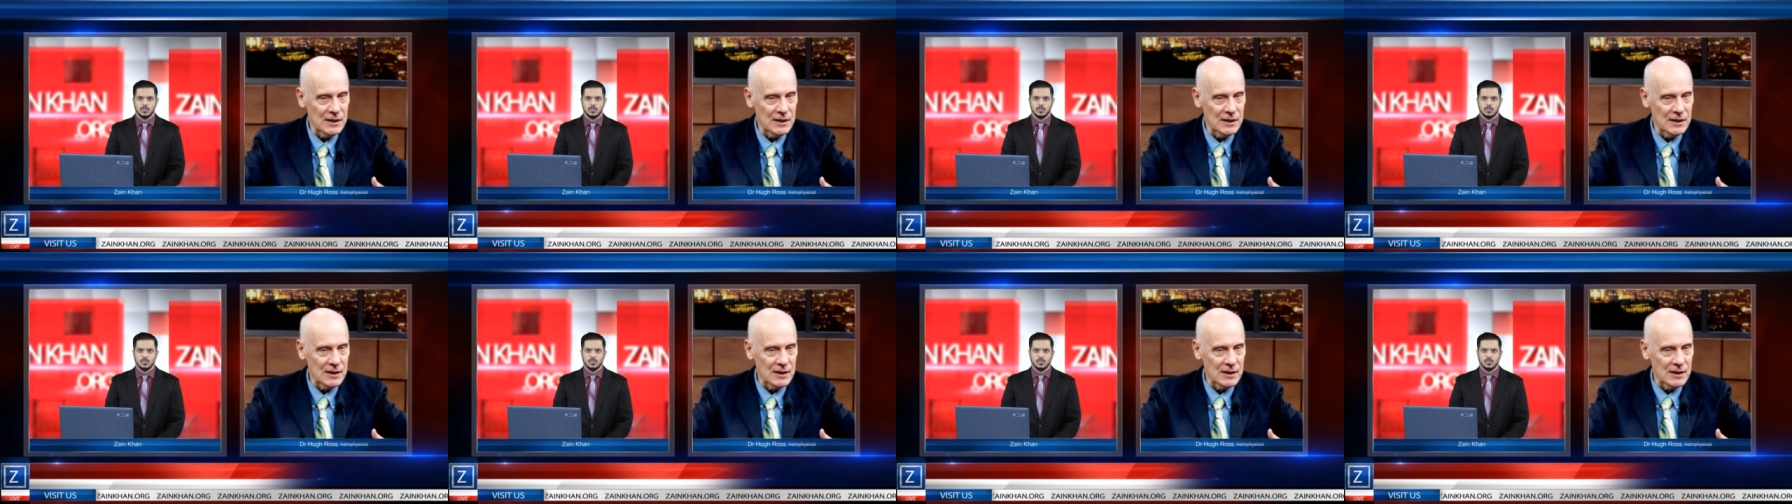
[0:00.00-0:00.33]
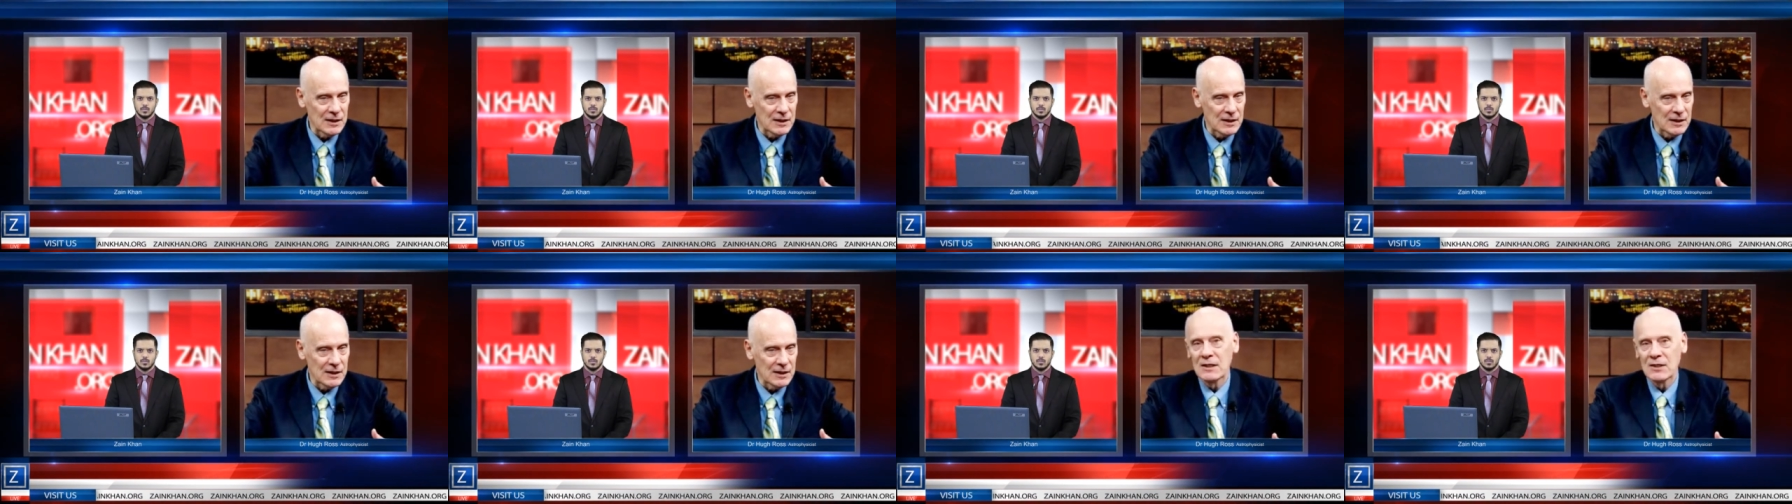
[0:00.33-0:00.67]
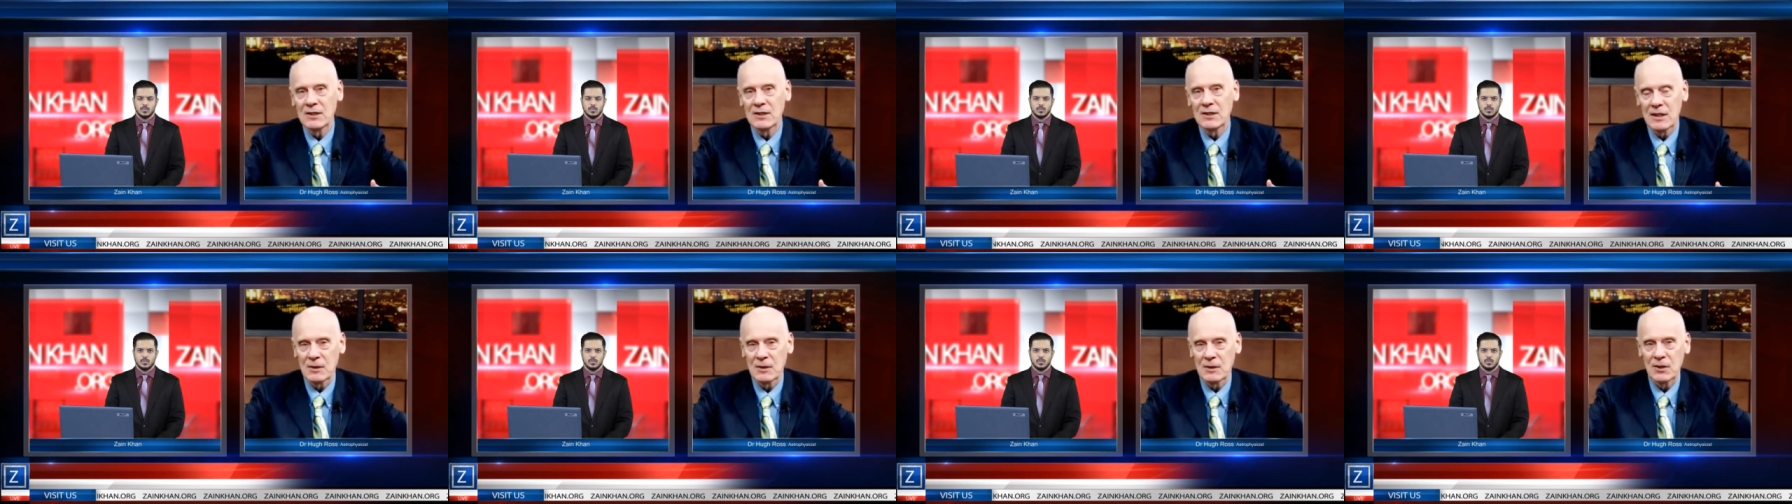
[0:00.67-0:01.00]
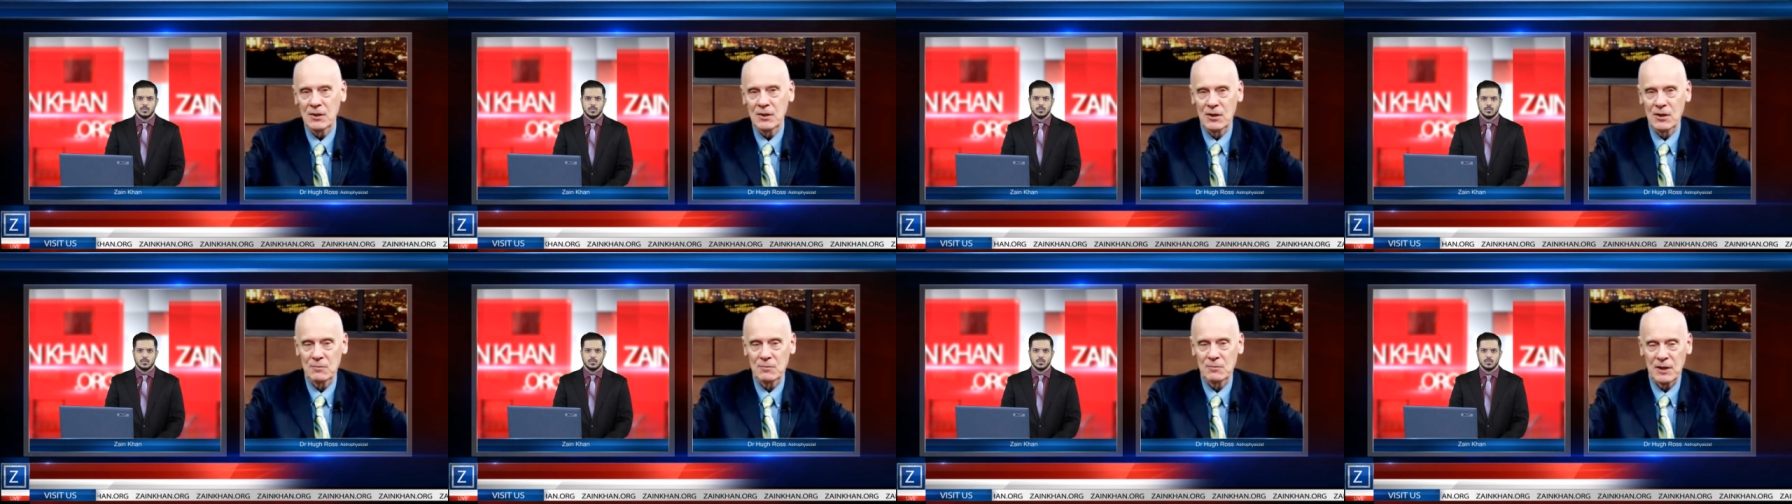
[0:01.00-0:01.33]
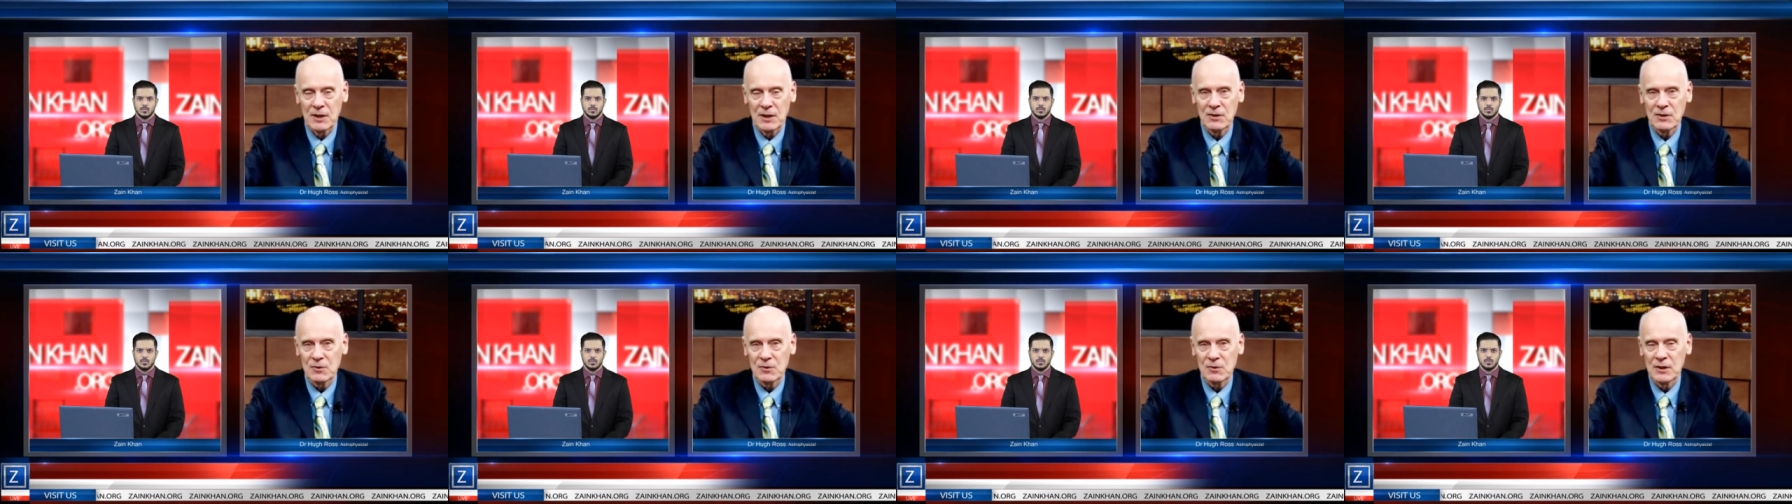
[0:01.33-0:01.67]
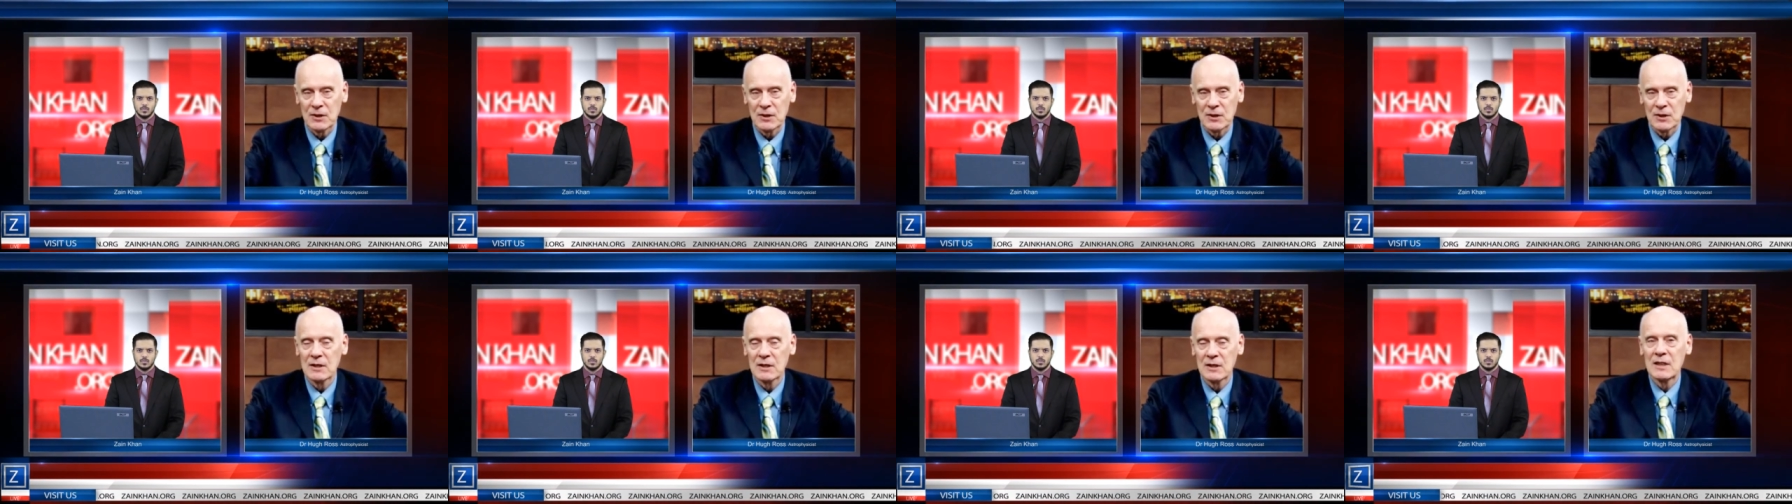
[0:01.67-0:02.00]
at any time in cosmic
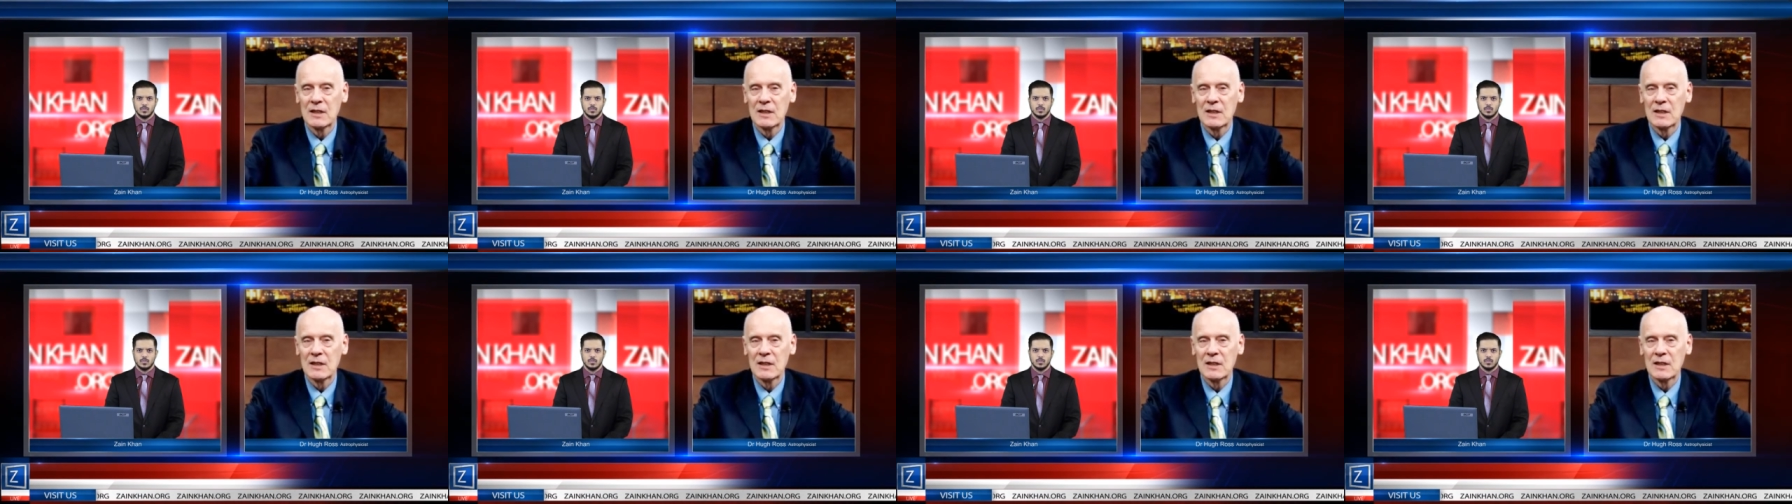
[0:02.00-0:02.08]
history,